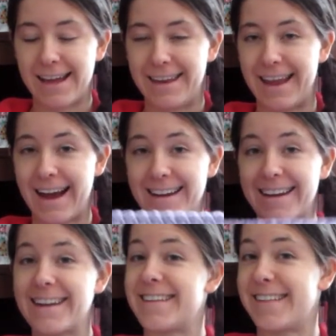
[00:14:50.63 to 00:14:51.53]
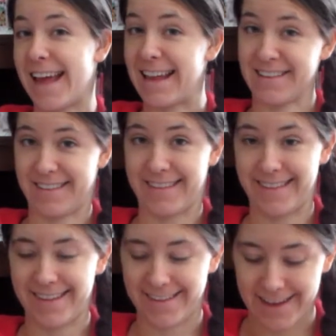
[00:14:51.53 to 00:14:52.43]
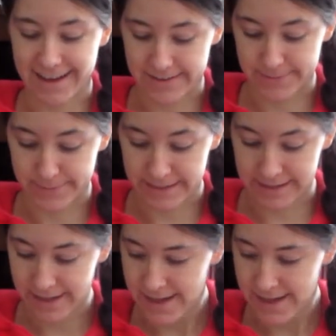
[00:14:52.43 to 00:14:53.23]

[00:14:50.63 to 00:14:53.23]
99 cents at Goodwill.